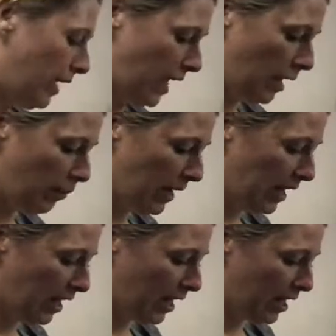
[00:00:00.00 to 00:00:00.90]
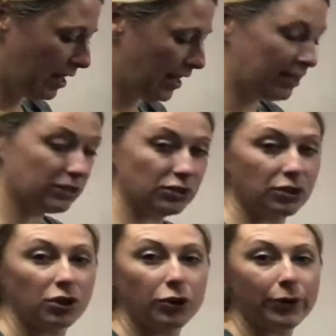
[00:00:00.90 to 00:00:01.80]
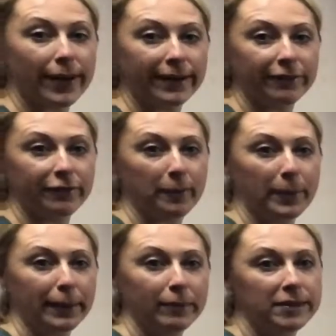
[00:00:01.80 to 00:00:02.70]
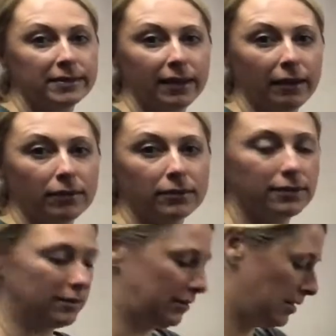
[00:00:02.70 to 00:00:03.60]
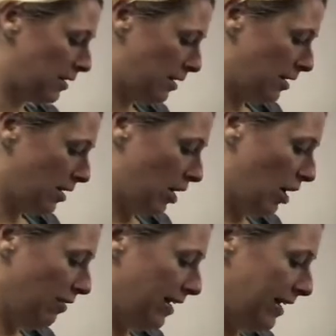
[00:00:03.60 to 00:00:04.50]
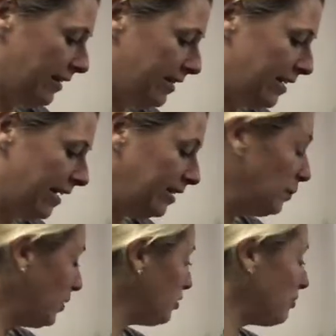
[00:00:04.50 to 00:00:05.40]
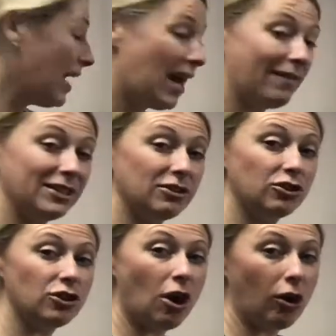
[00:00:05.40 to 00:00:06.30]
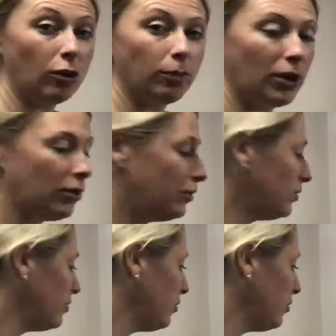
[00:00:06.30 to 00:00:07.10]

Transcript: Wah, wah. Extra credit for baby sounds. All right, the next pose we have is doll pose.